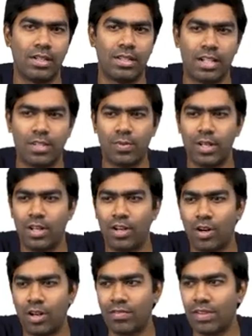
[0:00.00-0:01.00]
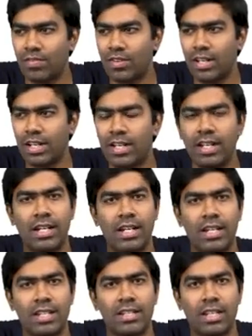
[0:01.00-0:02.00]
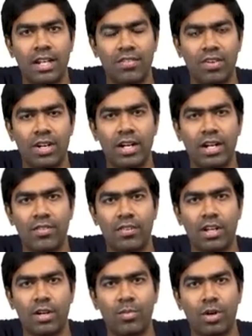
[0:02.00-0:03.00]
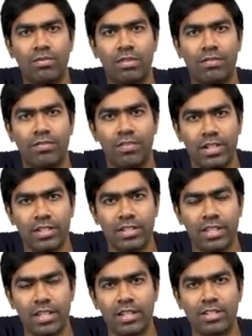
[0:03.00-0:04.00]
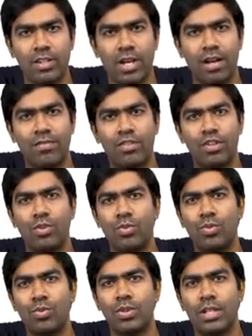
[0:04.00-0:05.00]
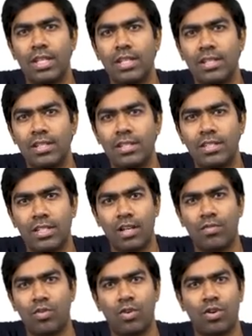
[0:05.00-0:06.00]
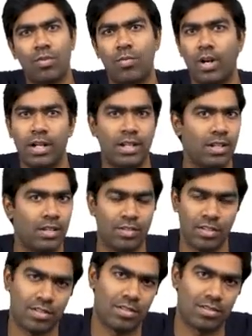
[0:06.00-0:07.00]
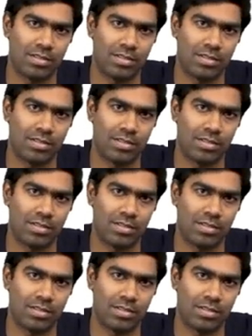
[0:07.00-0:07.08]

That's why a lot of infertility clinics, in the infertility workup, one of the first things you have to do is check for prolactin levels.